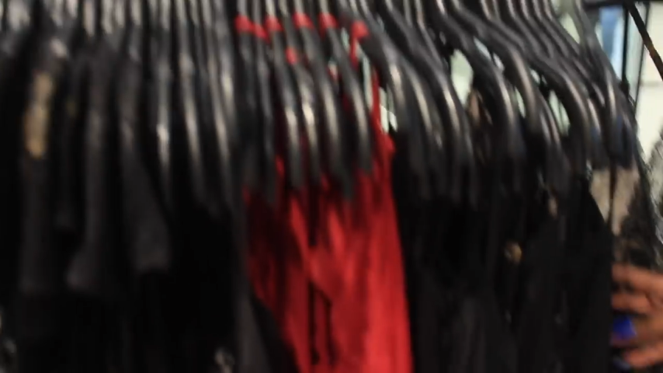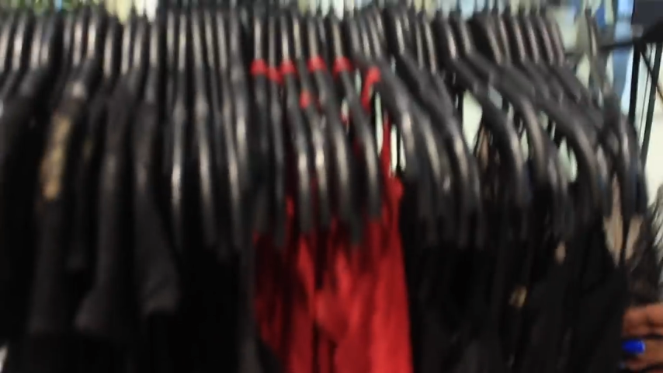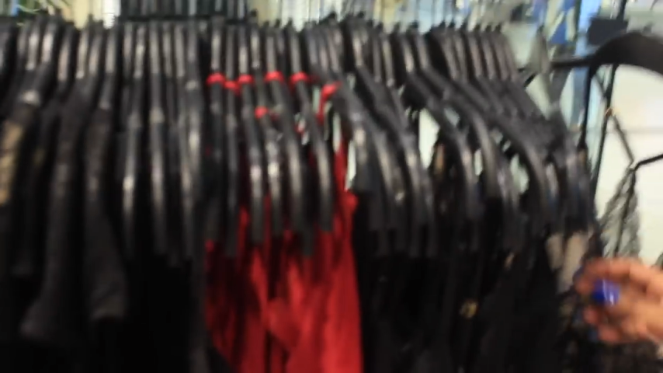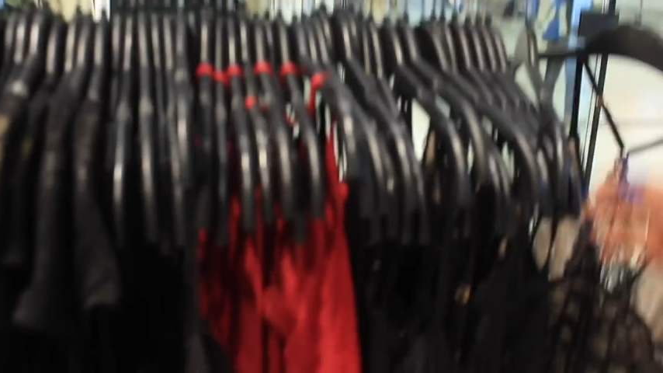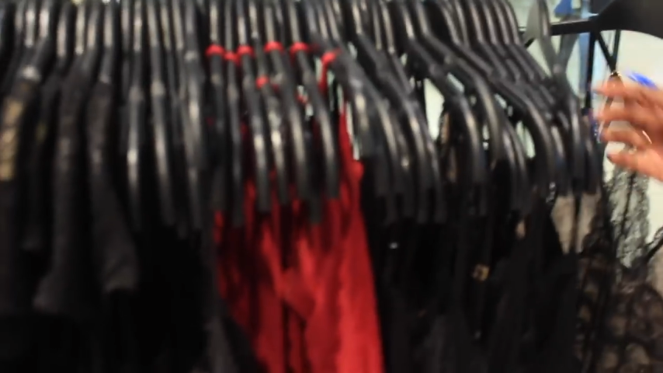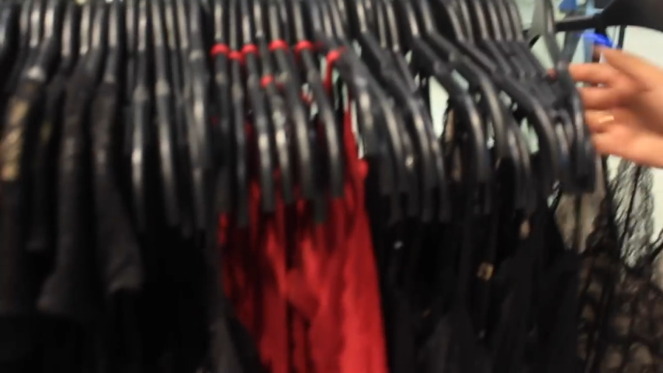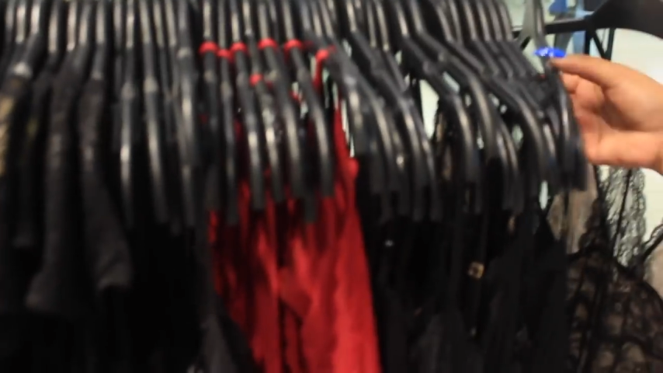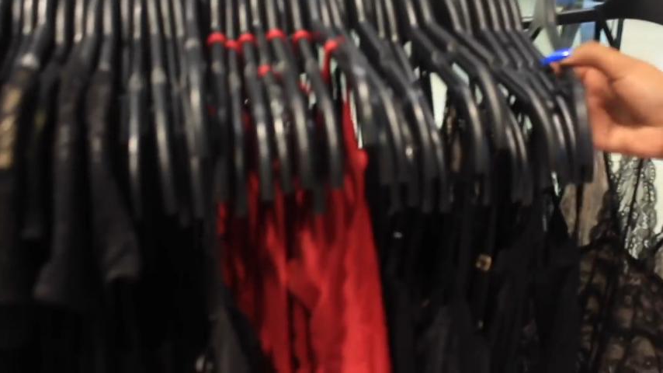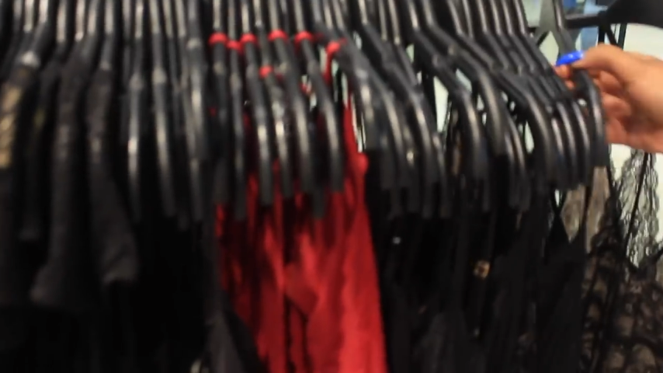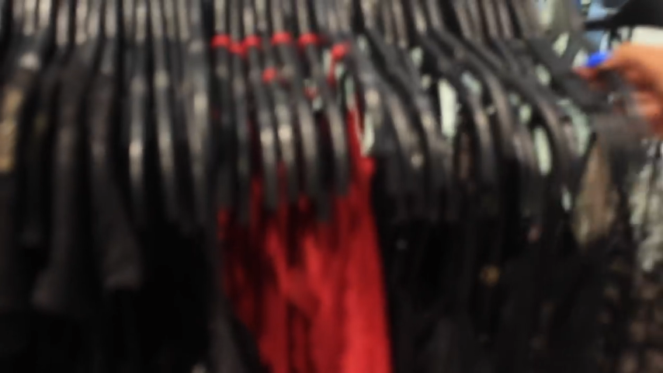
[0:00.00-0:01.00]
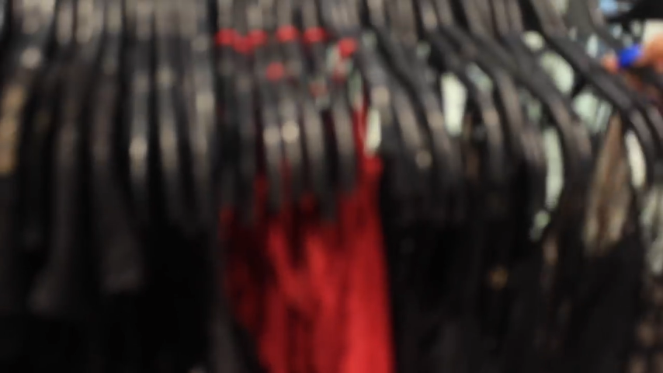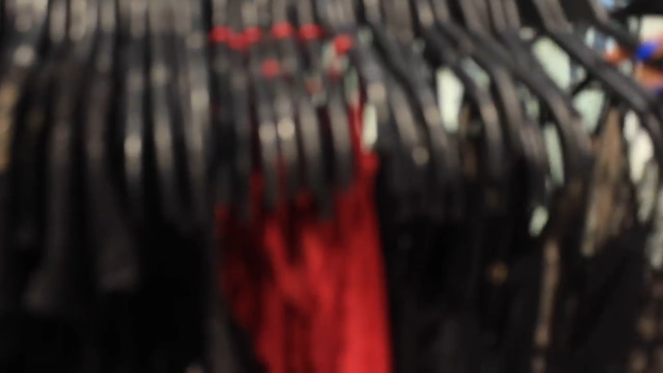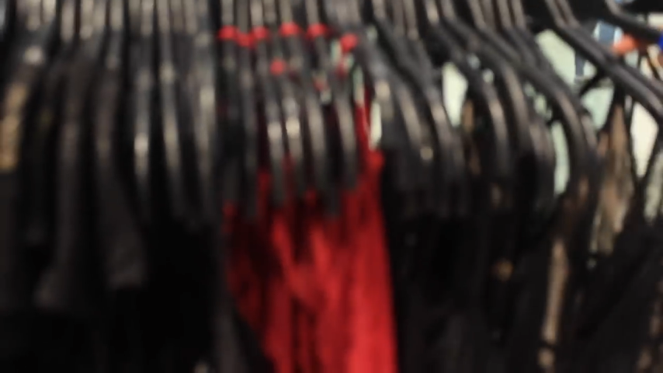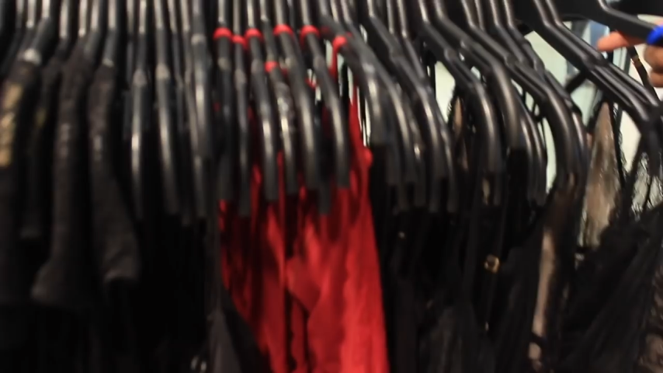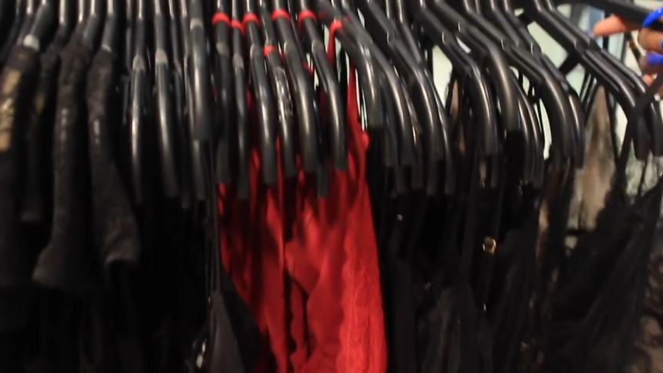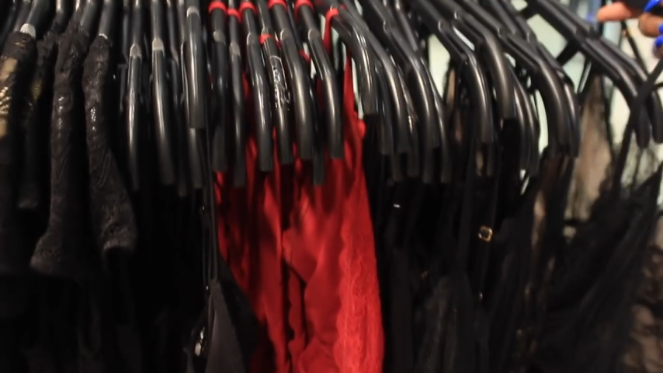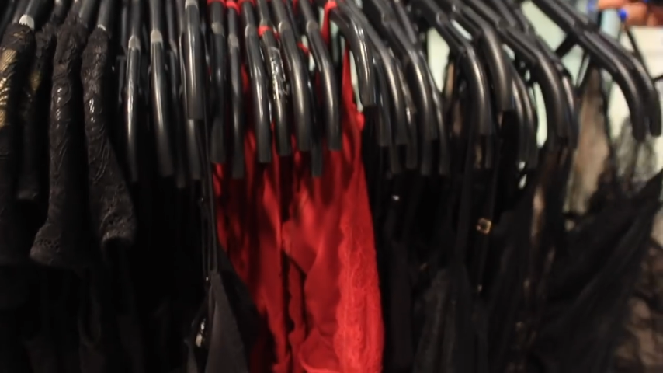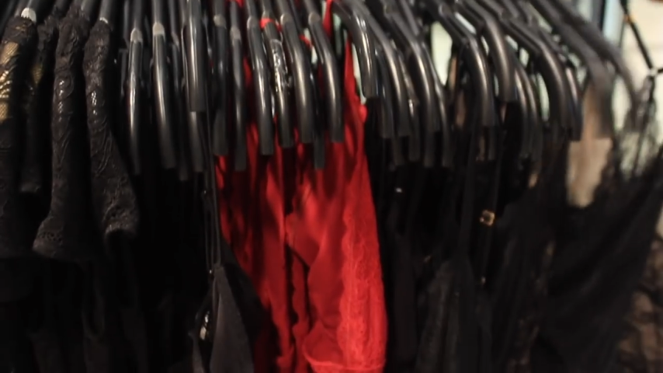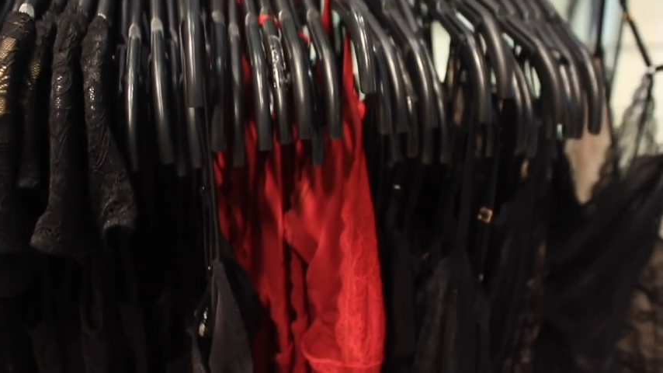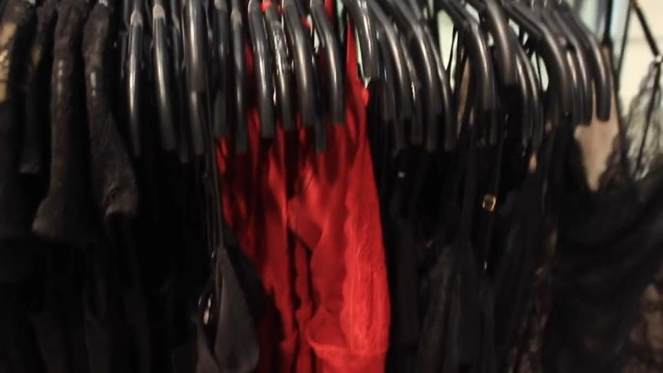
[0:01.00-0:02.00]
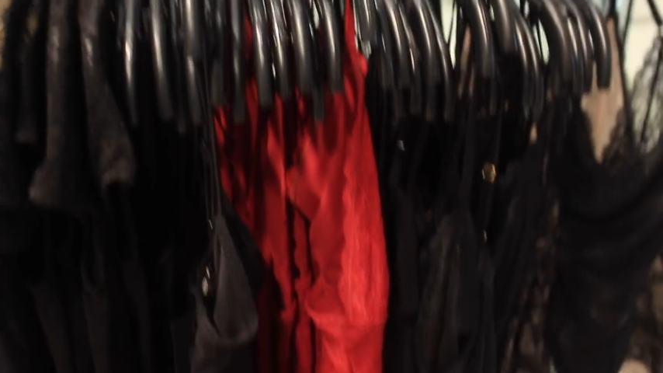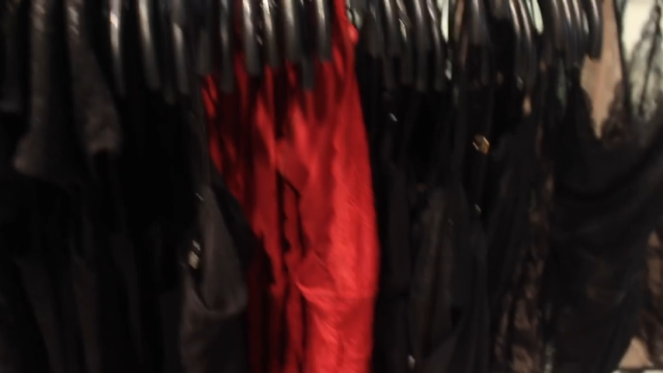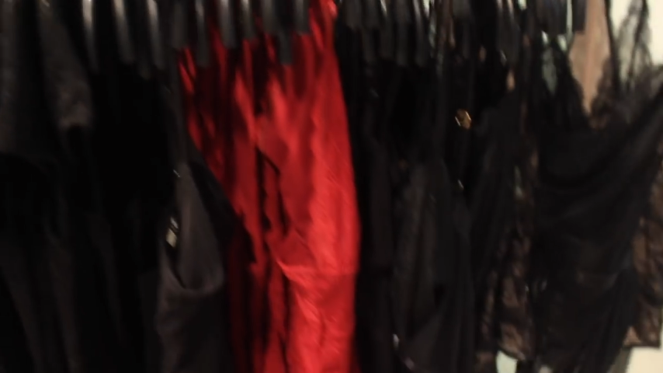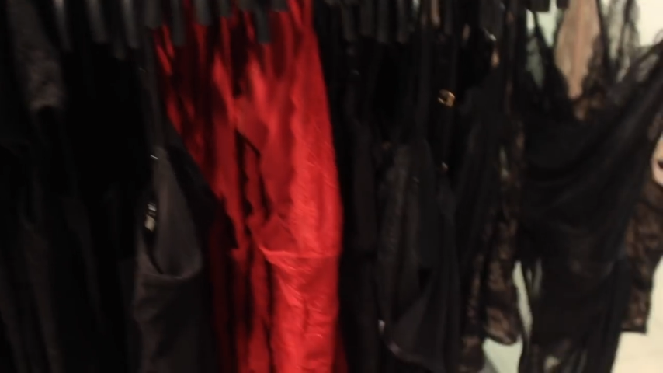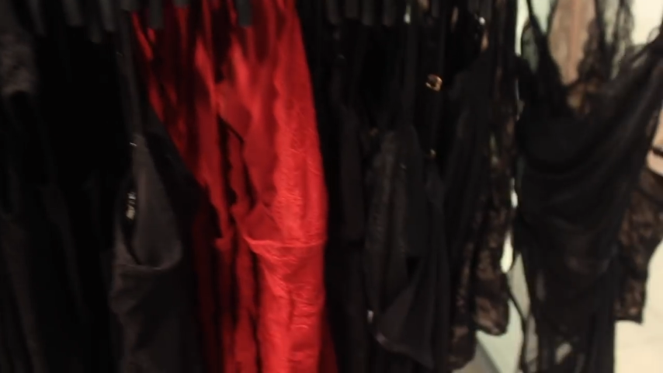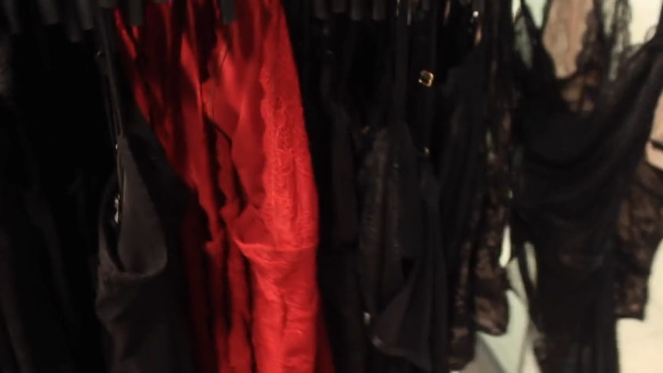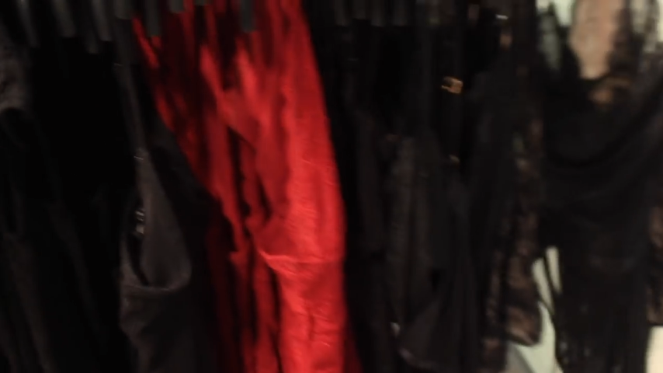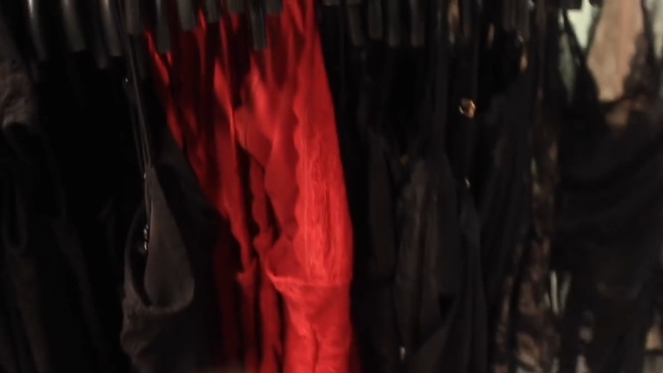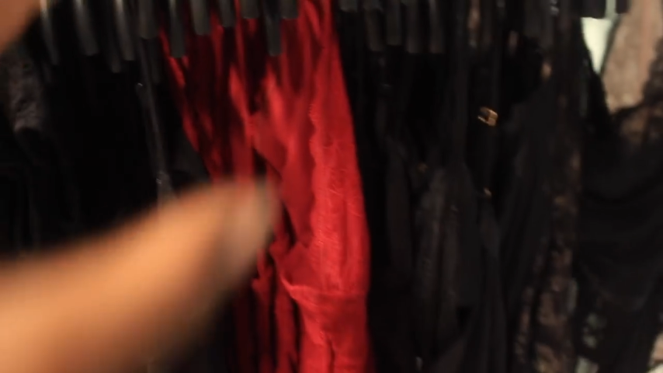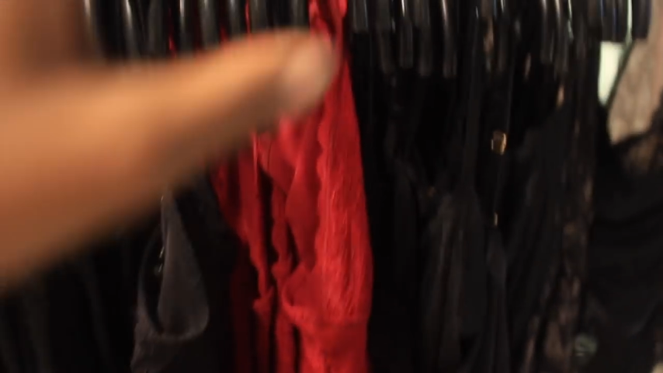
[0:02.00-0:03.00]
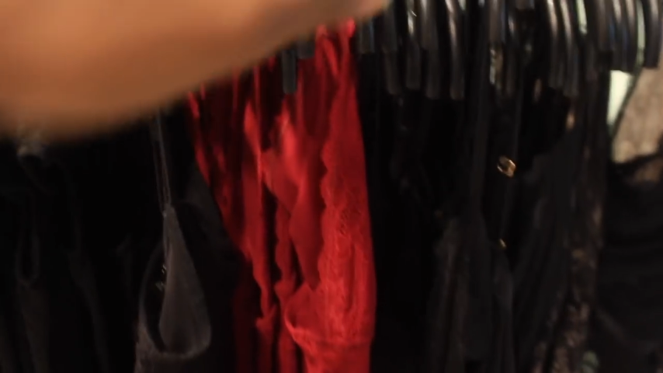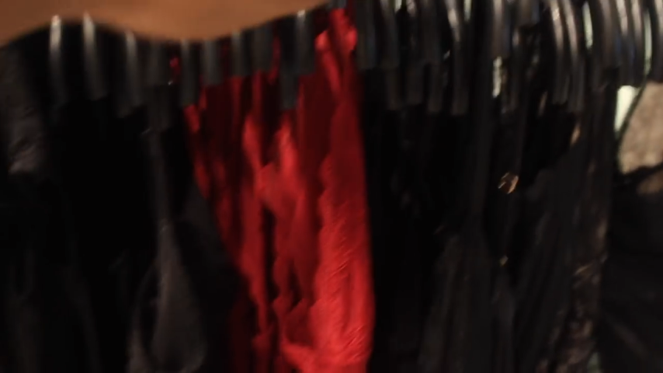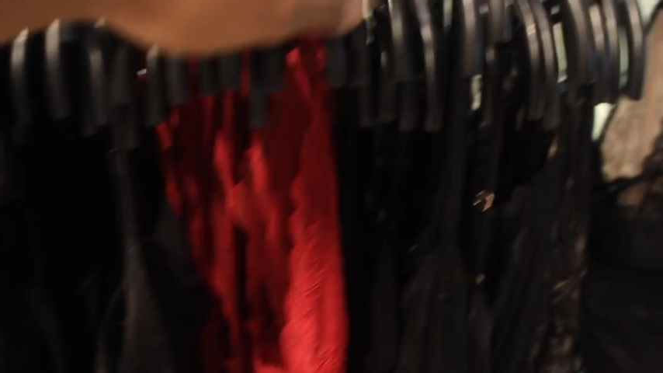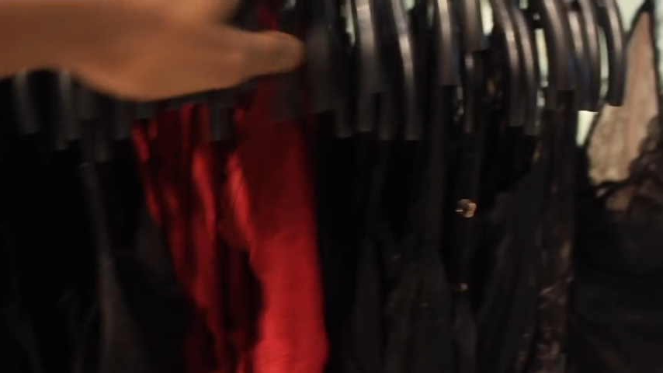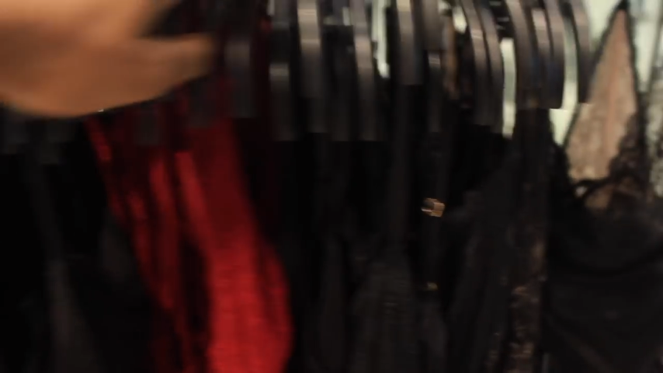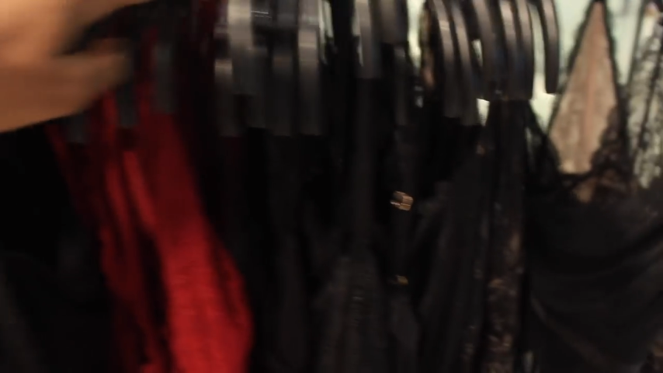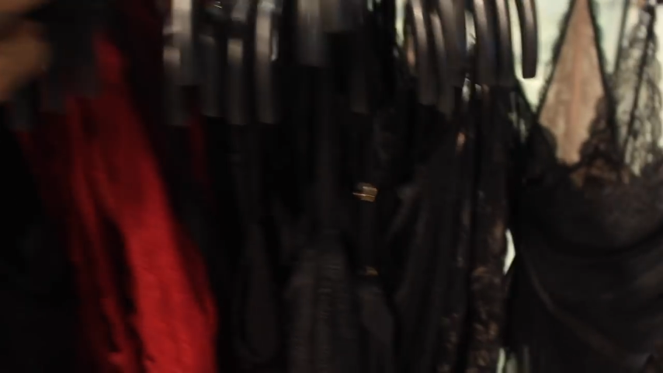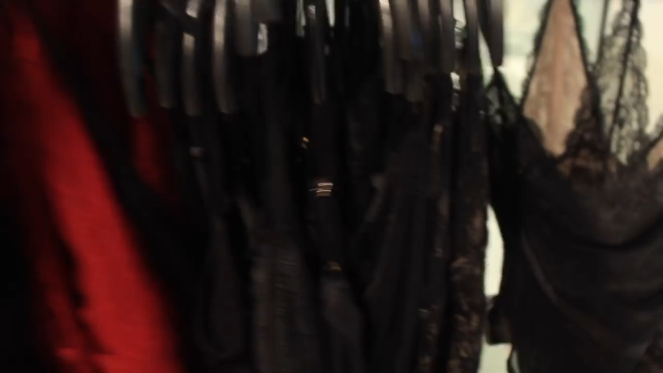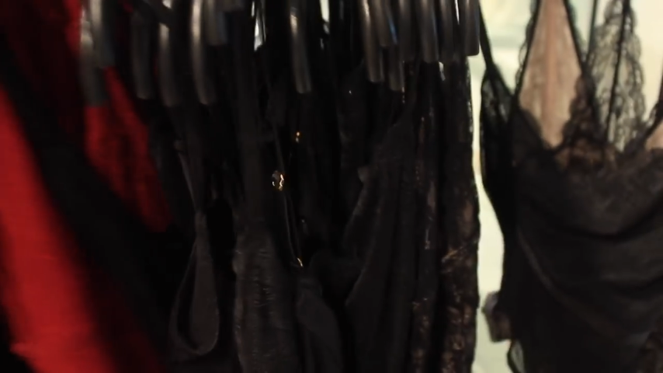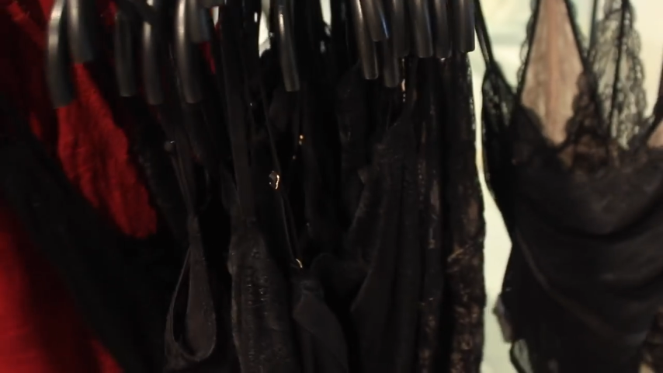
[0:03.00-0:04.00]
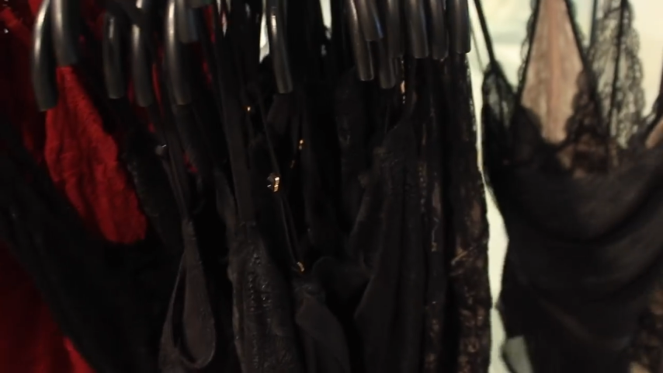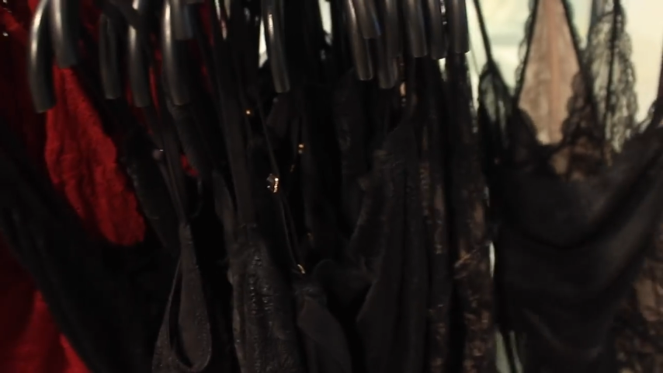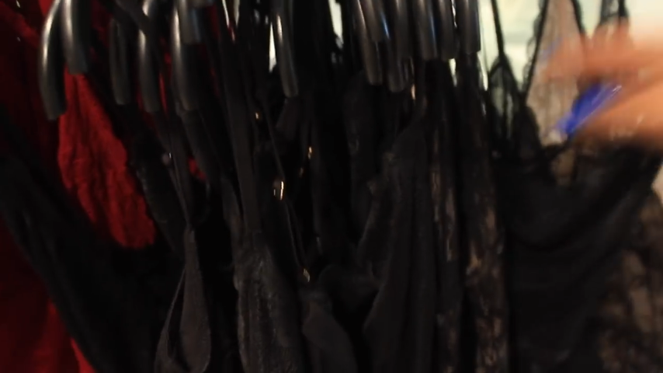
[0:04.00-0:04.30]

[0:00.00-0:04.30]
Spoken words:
No face is visible, so there are no lips to read.